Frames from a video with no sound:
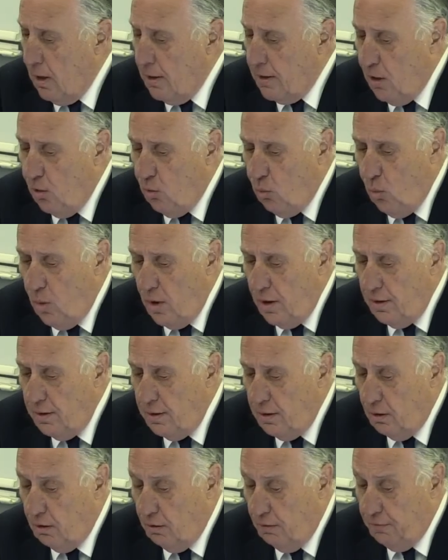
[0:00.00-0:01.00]
Now,
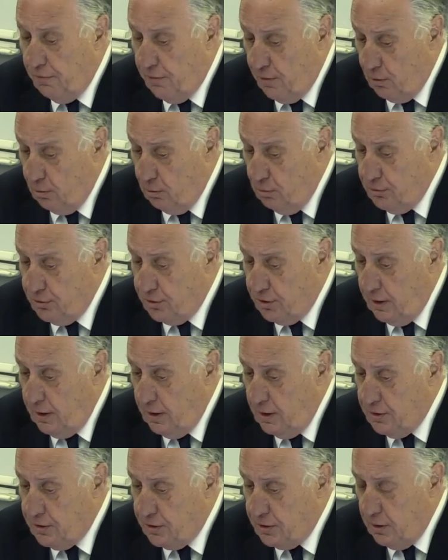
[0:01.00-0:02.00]
one of those
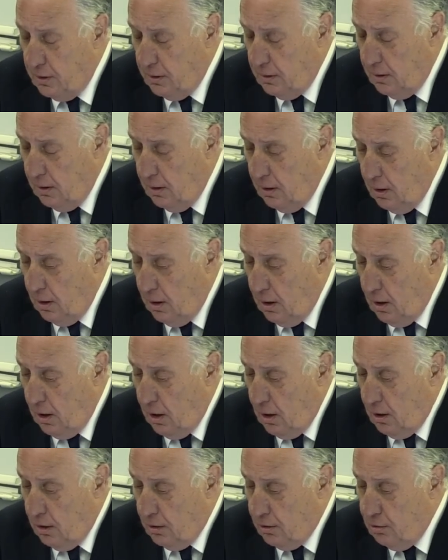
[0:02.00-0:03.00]
is
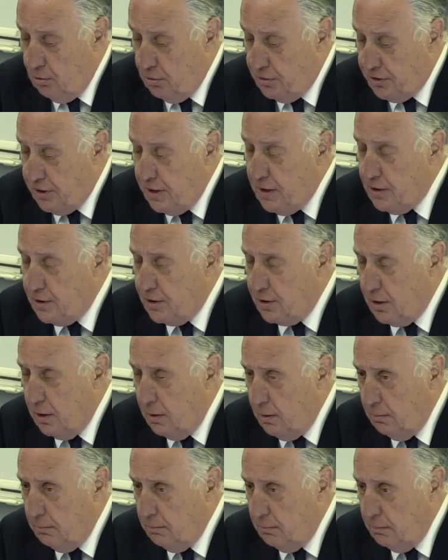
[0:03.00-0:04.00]
to cease
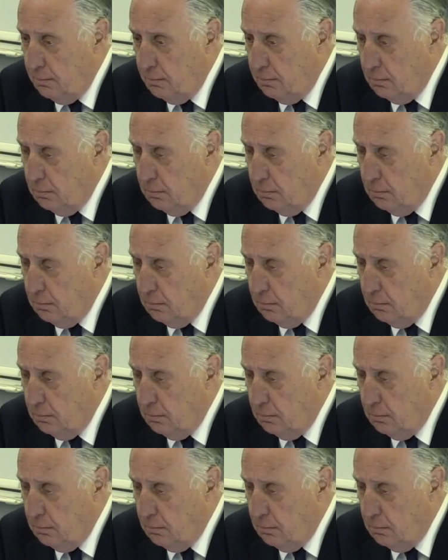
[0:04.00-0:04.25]
sort